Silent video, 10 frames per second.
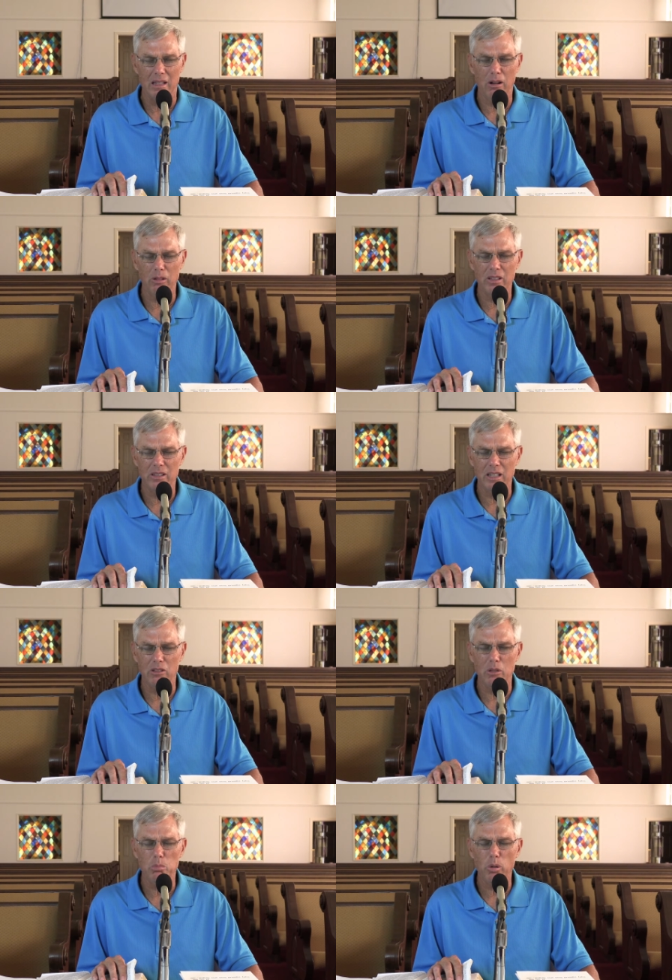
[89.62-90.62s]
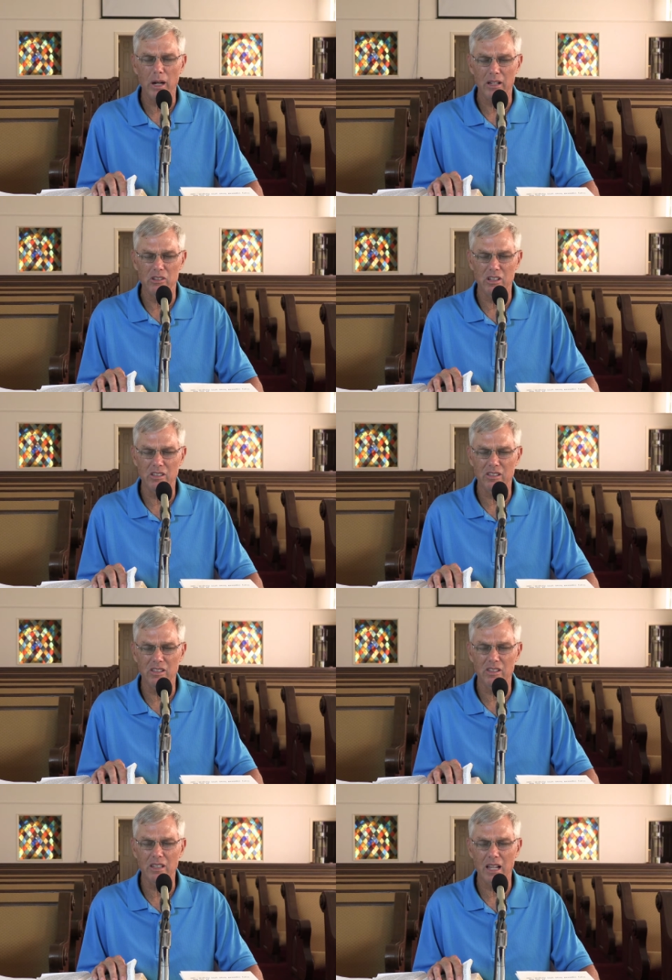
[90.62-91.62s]
in all these things and pray in
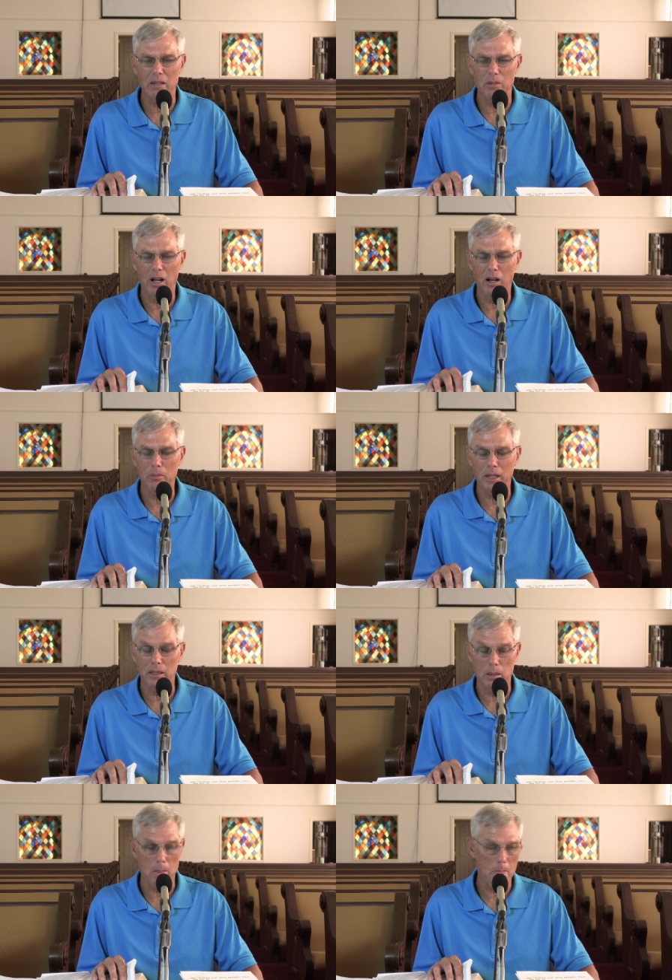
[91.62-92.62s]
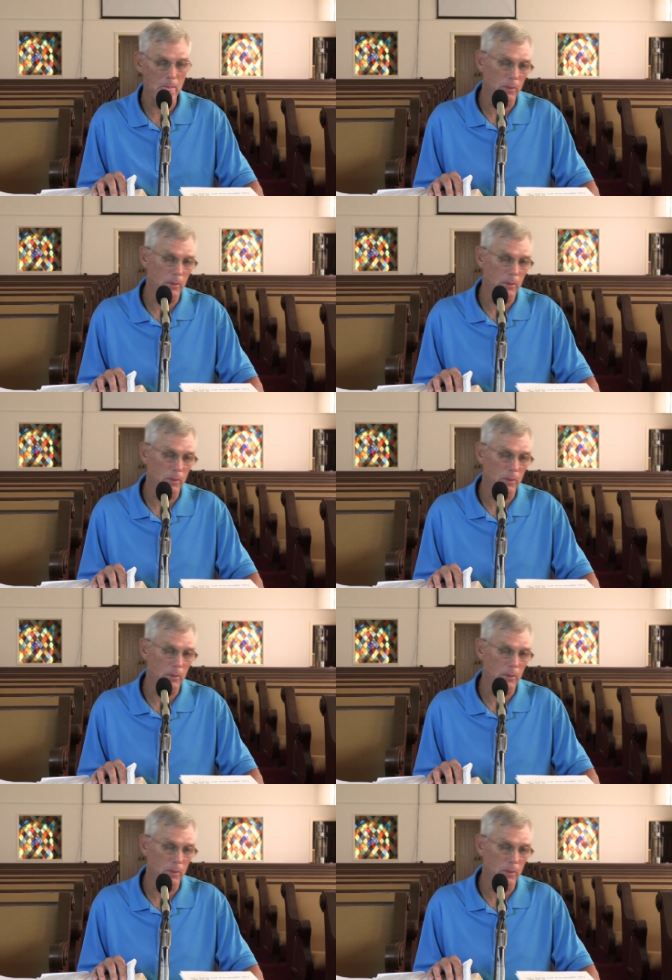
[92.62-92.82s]
Jesus' name. Amen.